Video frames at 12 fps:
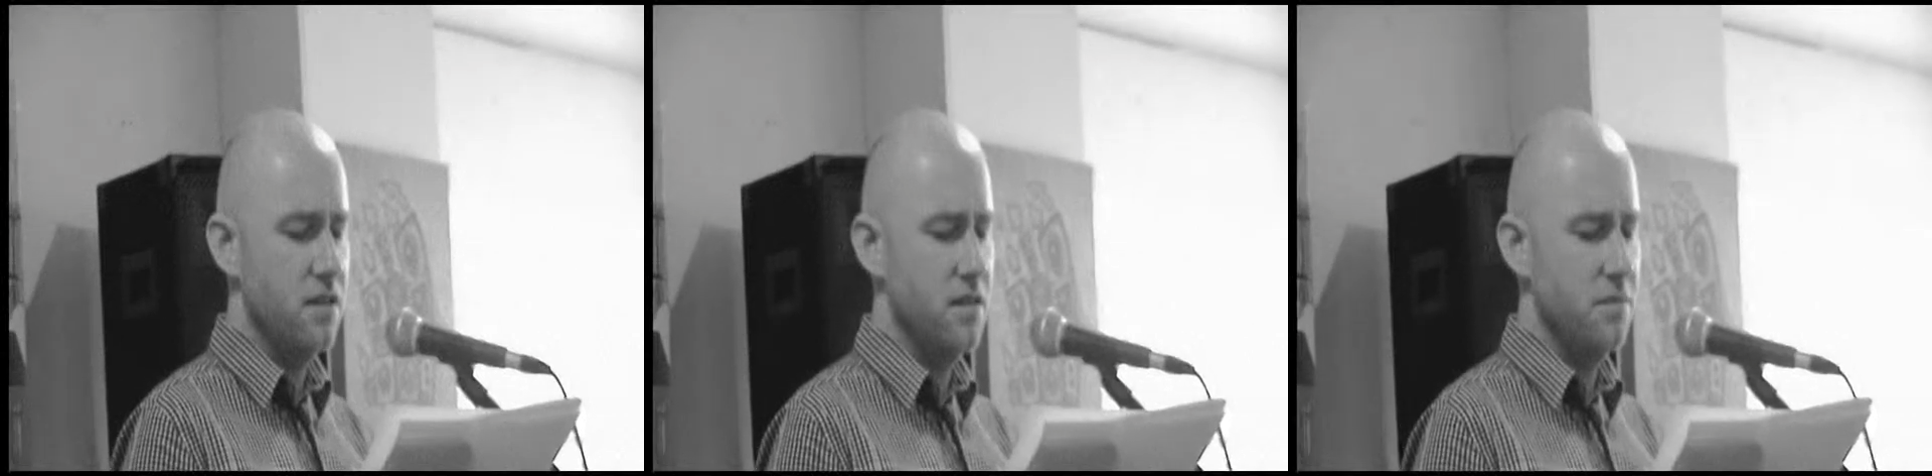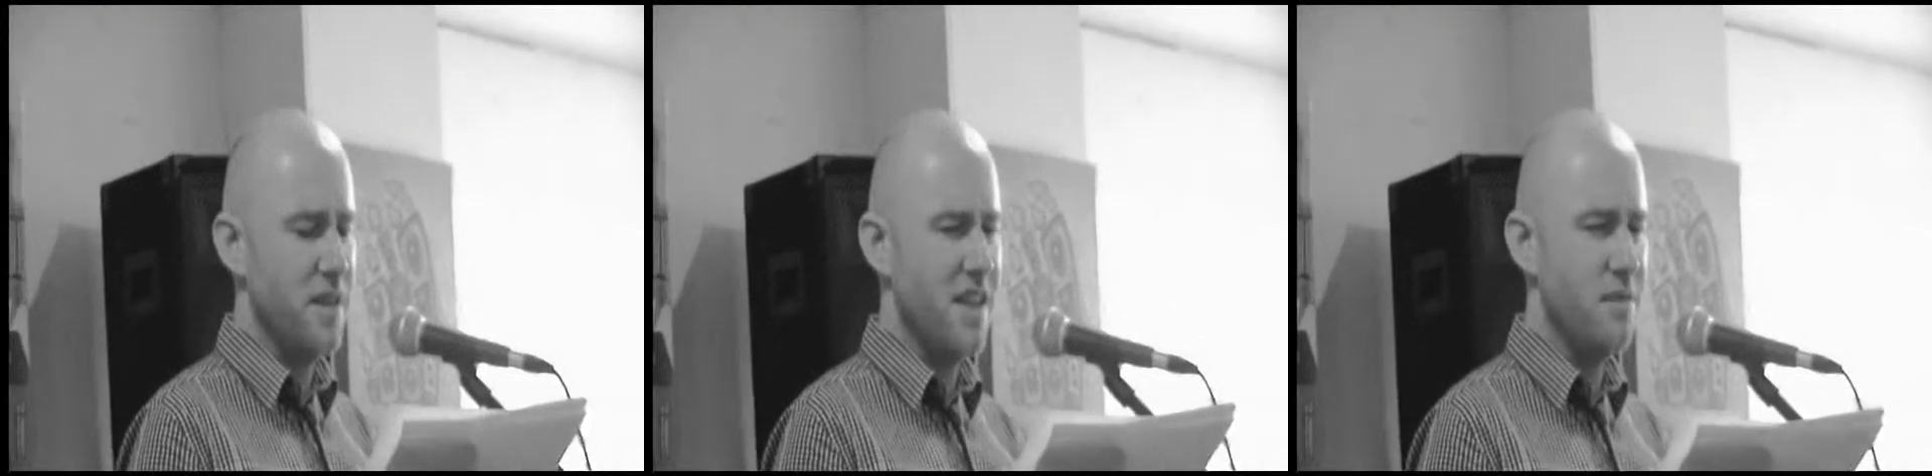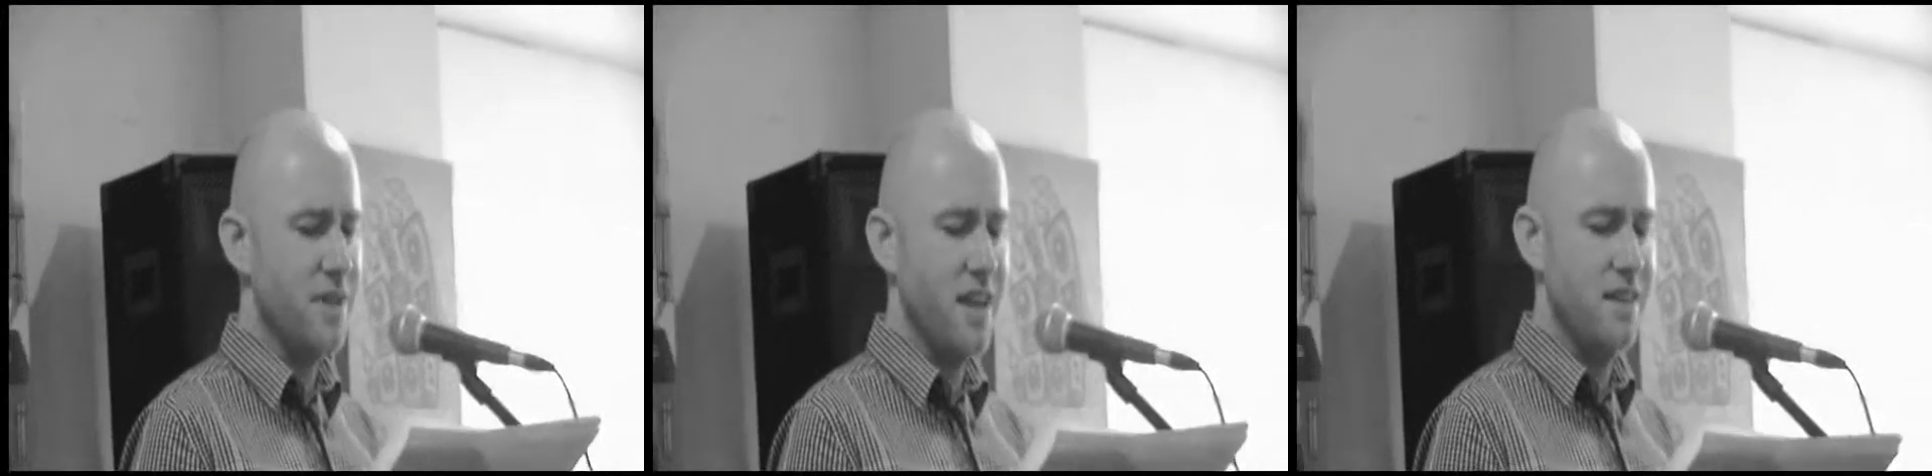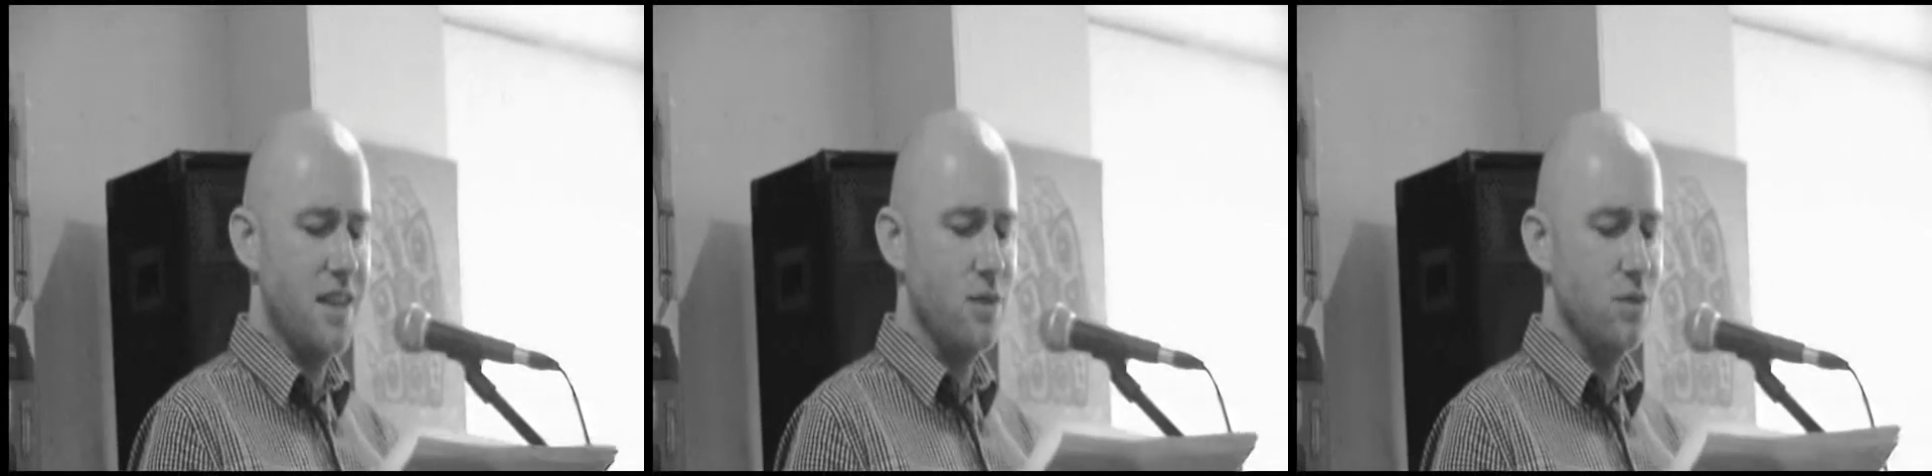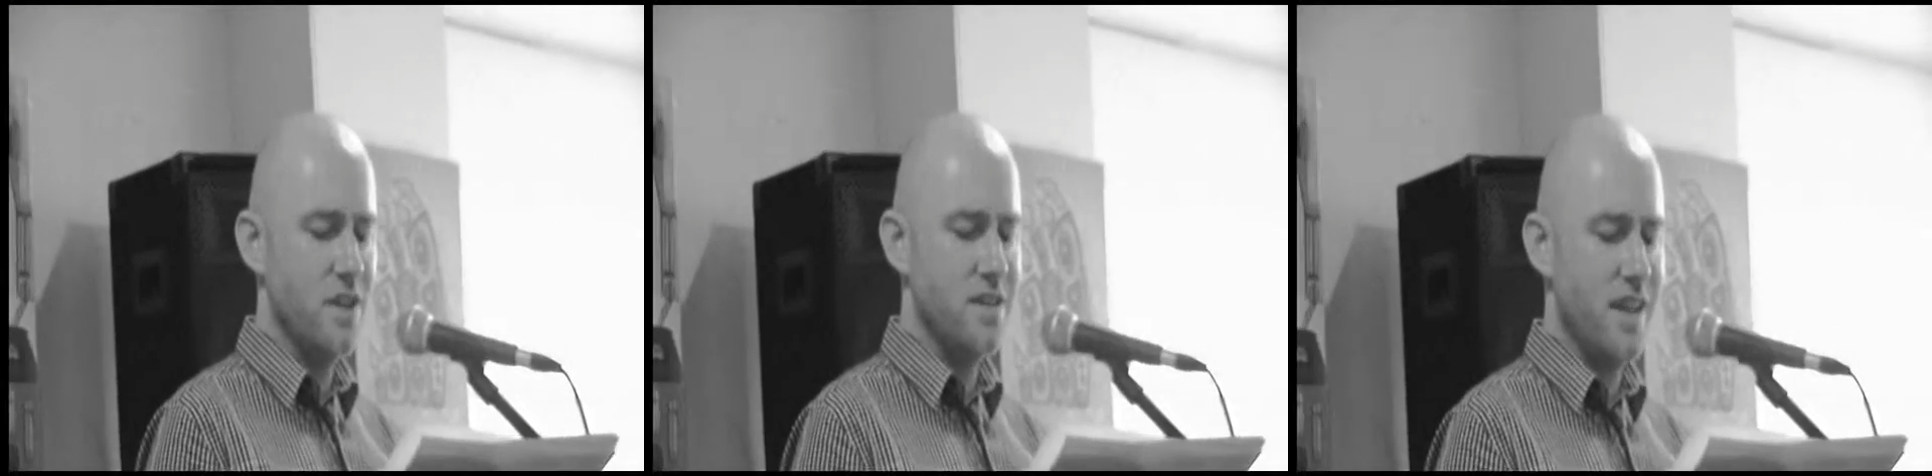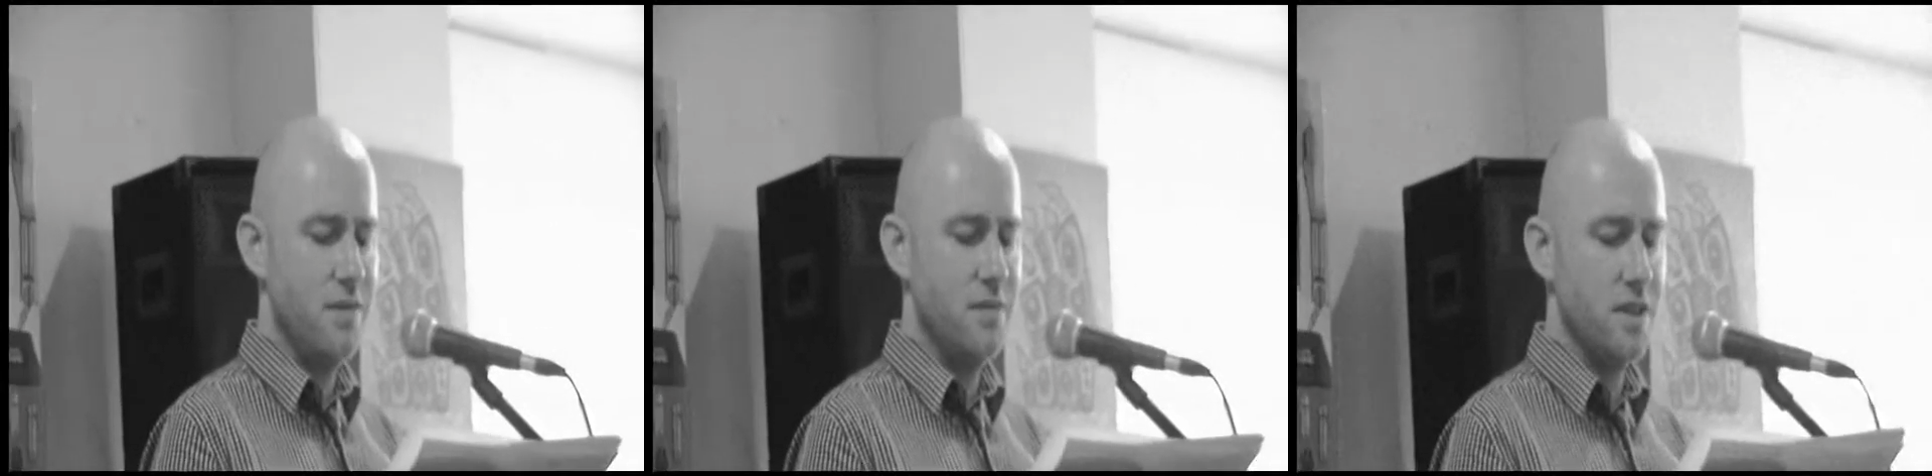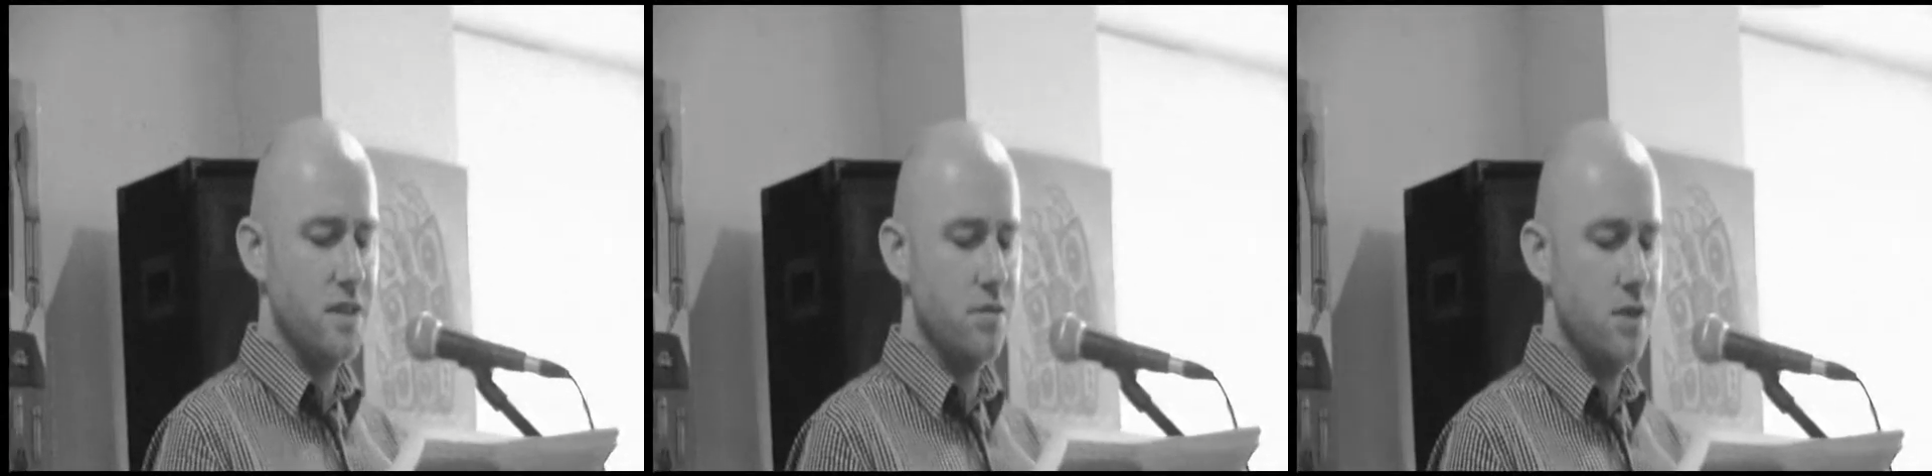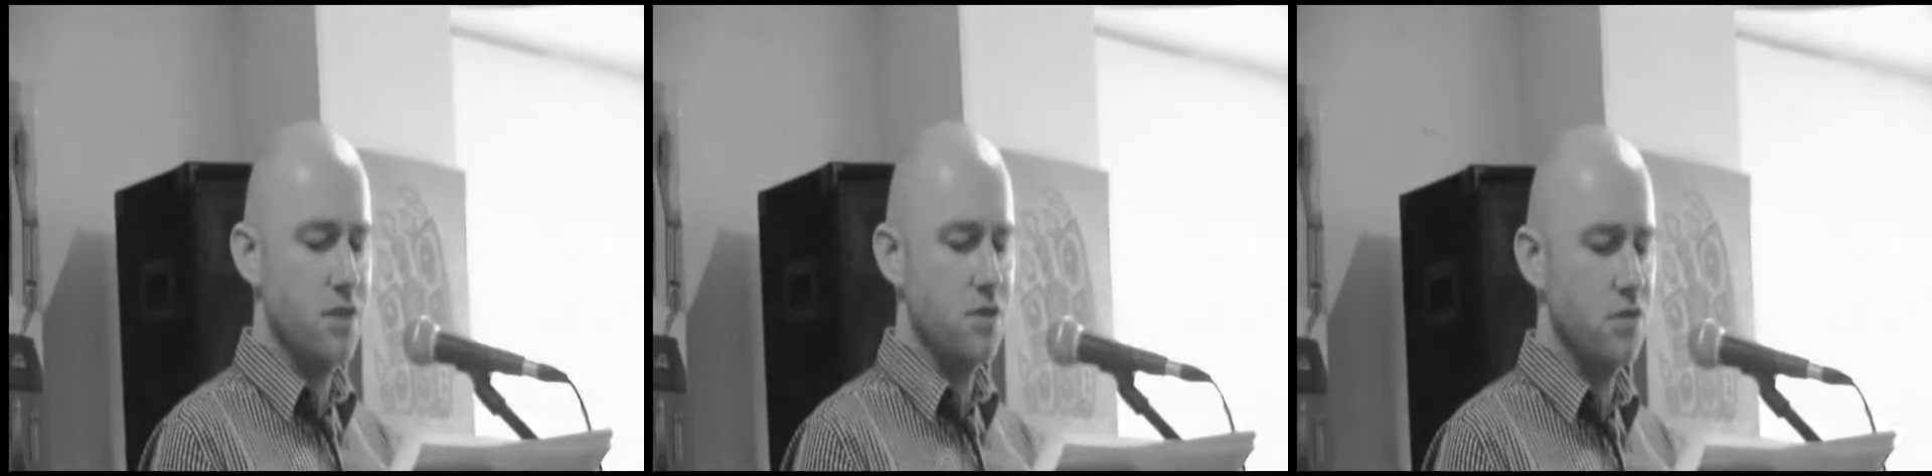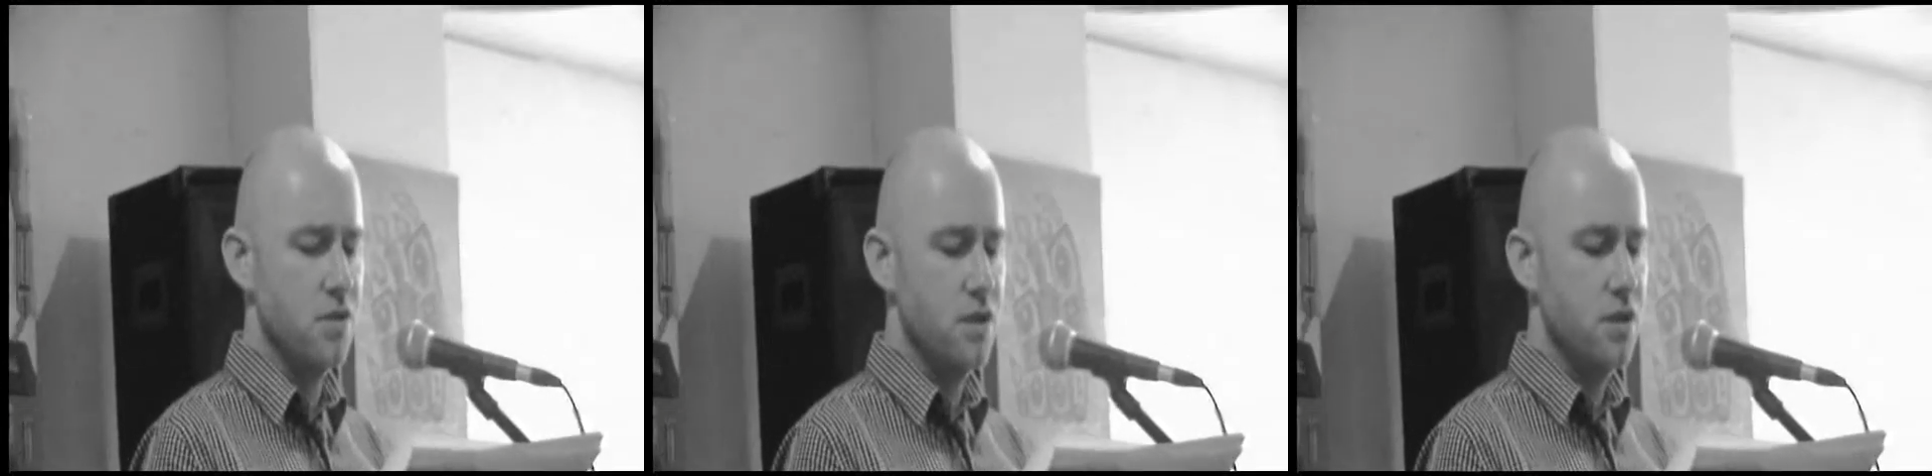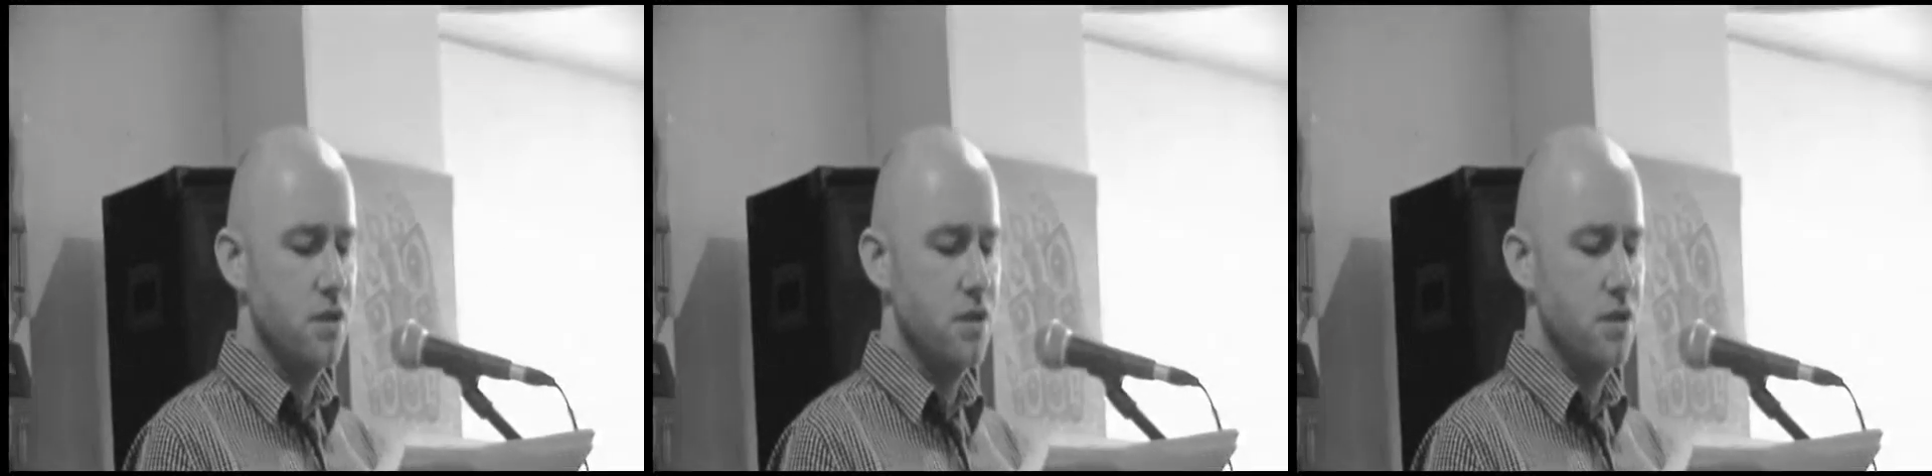But then I'm getting that overtime next week, so